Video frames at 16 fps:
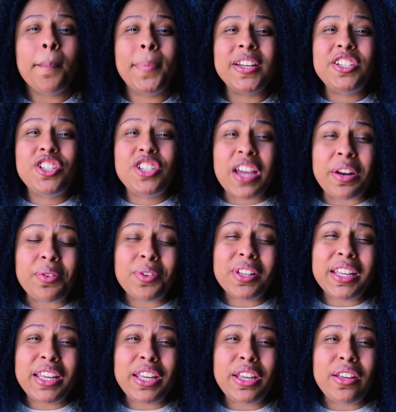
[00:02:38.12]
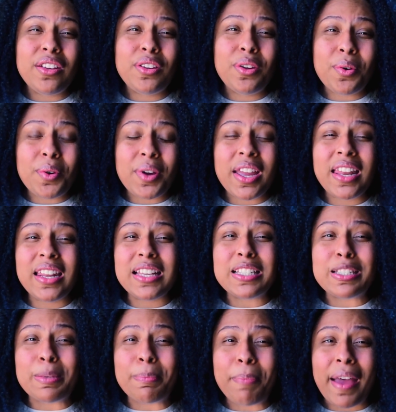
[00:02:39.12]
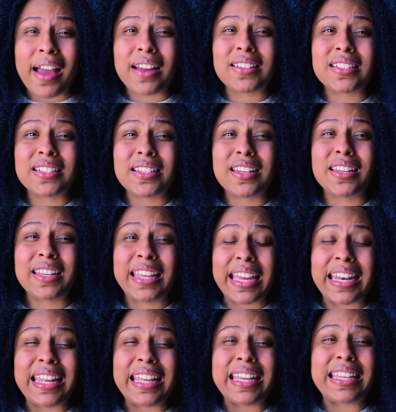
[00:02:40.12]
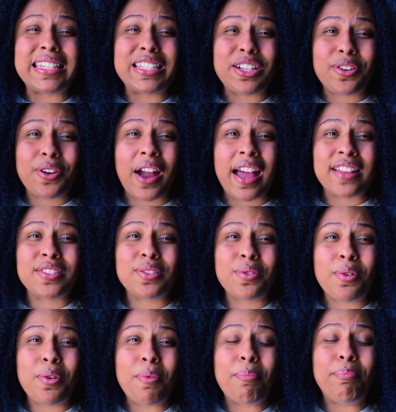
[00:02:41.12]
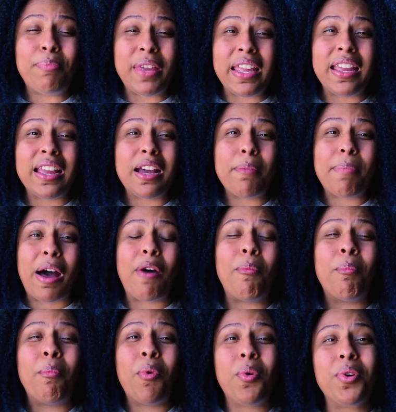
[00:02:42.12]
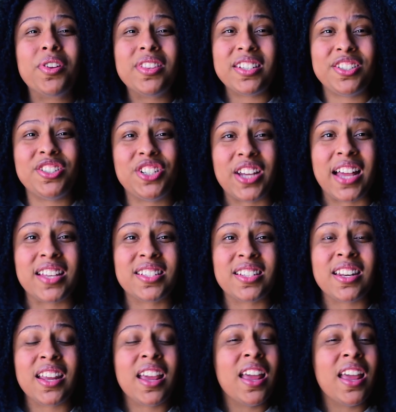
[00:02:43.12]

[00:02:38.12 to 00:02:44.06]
but generally you can expect getting into grad school being about more than just